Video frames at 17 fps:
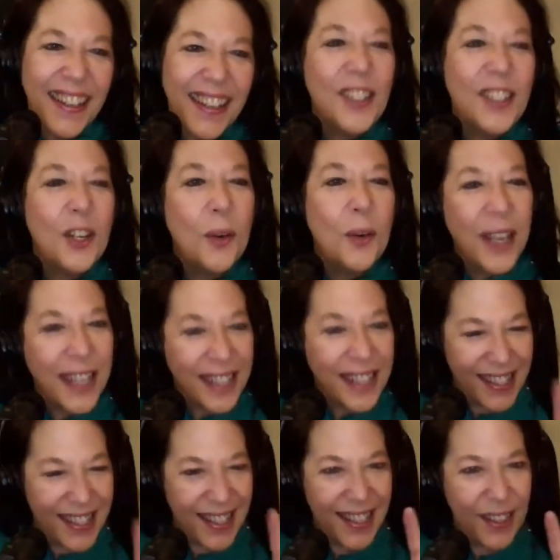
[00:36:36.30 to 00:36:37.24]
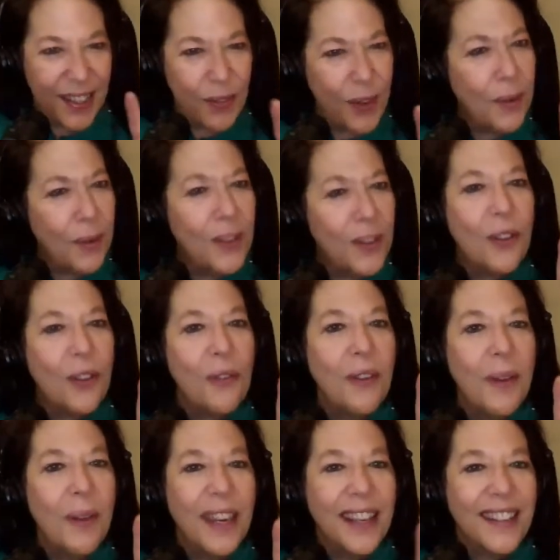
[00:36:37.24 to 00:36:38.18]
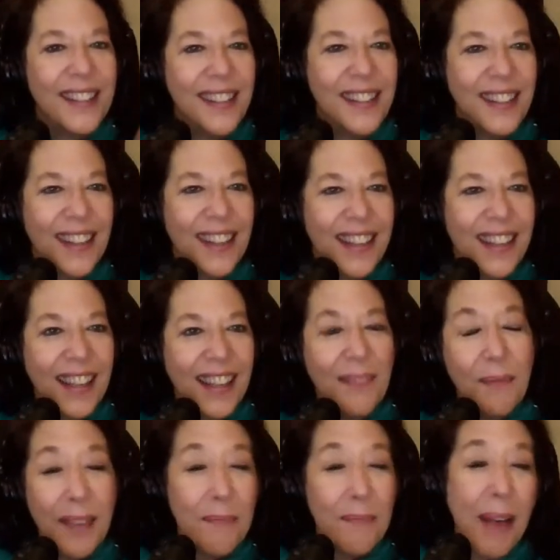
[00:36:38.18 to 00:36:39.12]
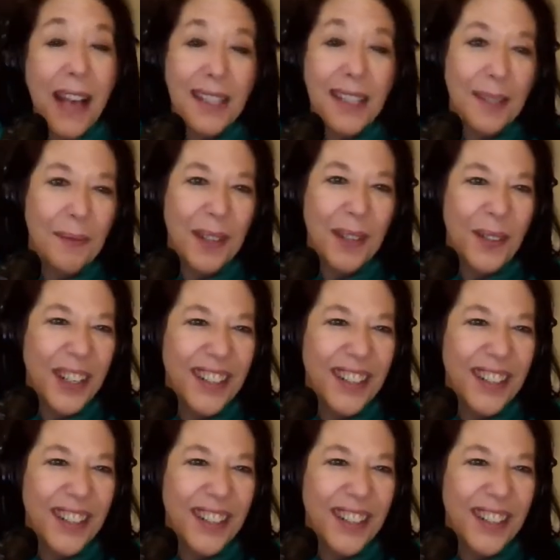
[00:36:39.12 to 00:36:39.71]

In 2 weeks. 3 weeks. Possibly. We don't